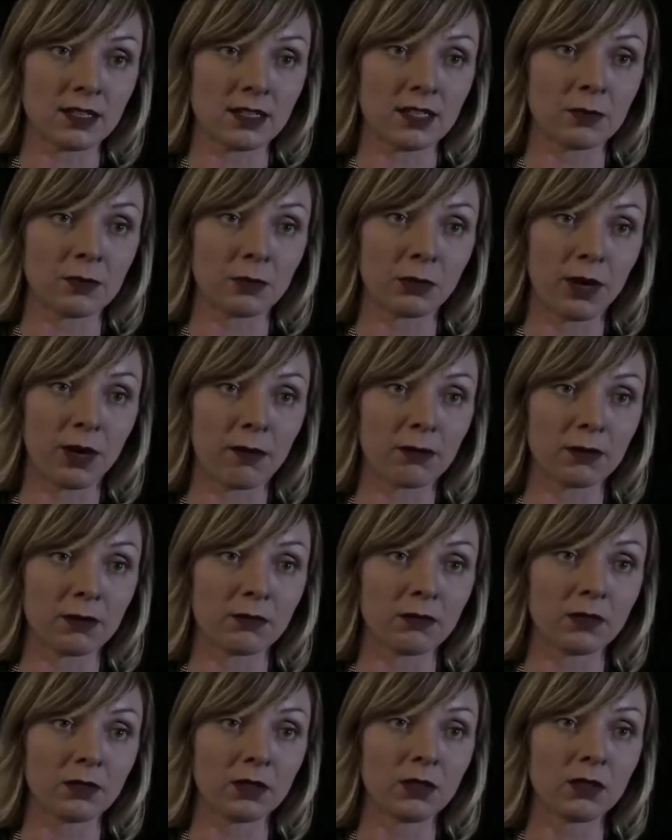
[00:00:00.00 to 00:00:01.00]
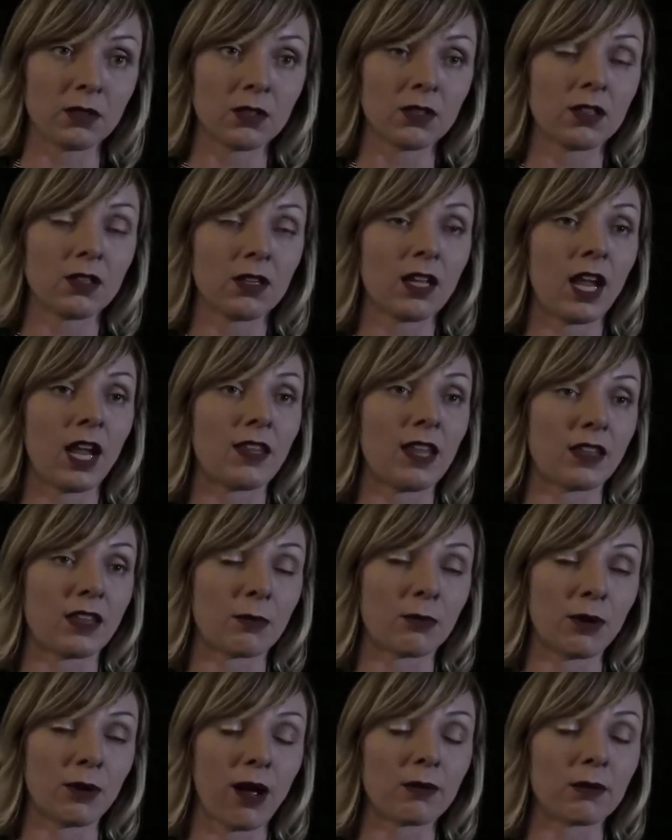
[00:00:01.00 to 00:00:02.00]
into this problem, and that
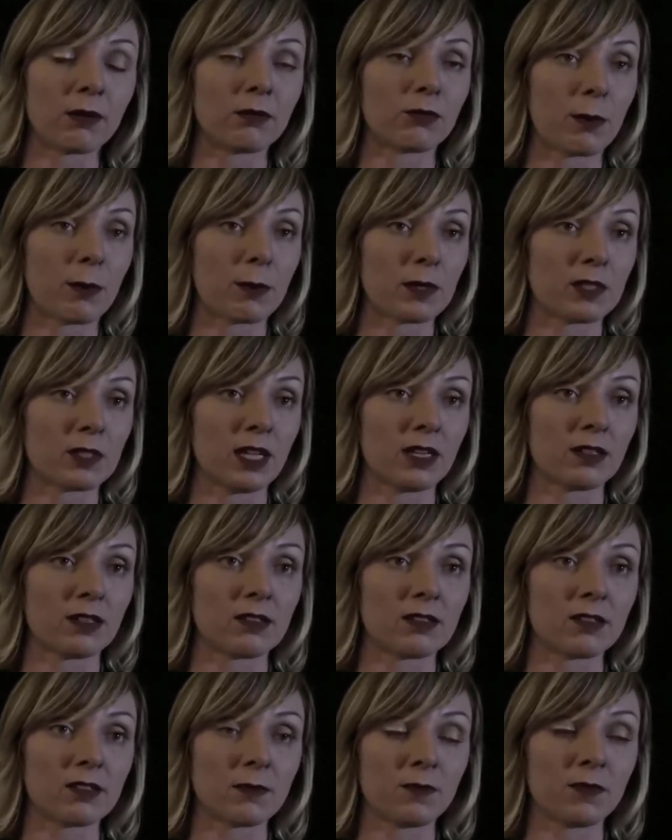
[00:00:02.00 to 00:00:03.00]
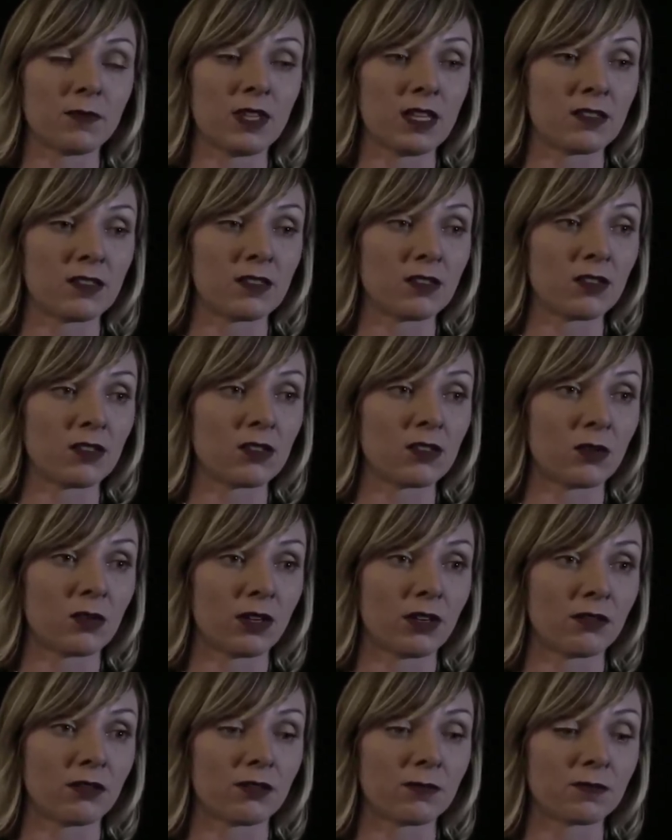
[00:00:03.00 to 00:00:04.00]
the problem represents this
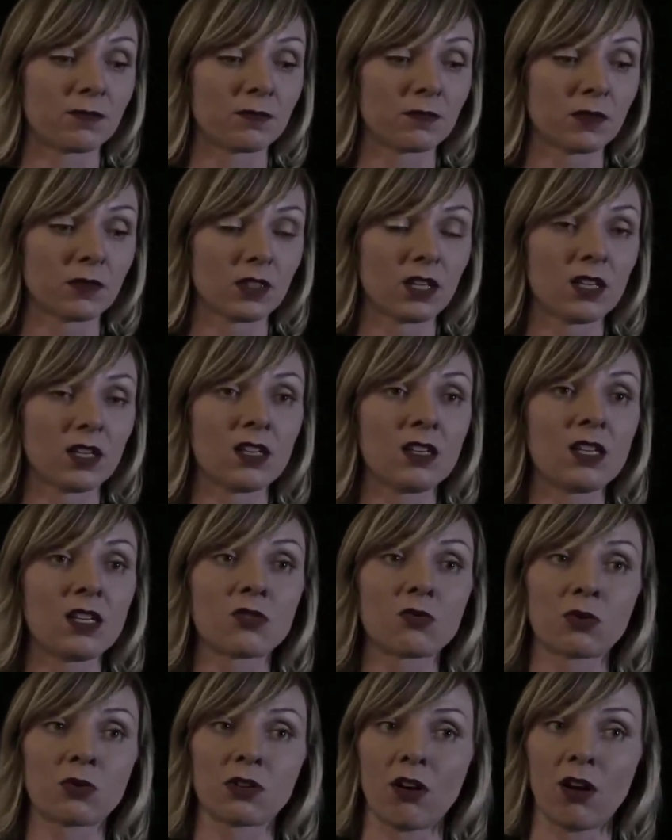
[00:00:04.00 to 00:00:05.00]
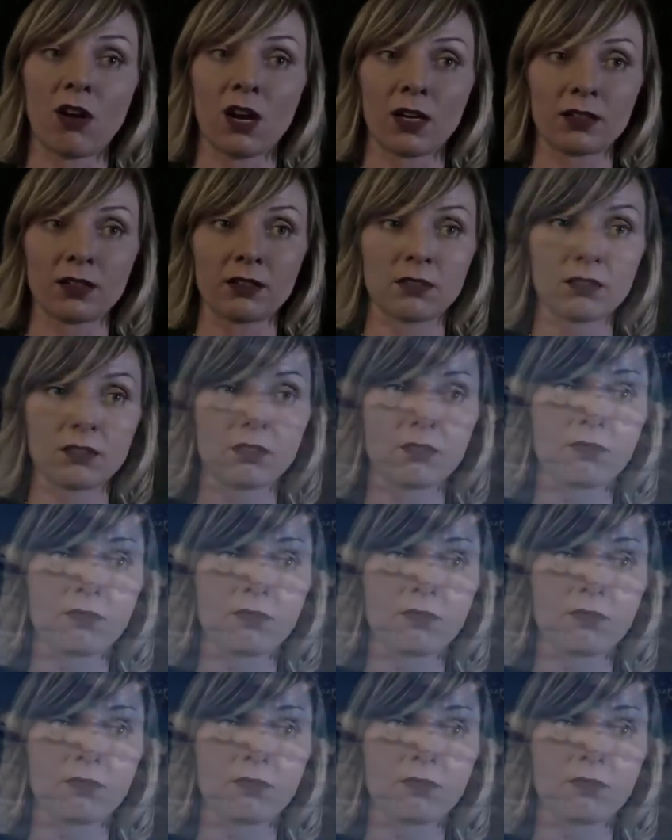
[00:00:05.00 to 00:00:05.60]
sort of disregard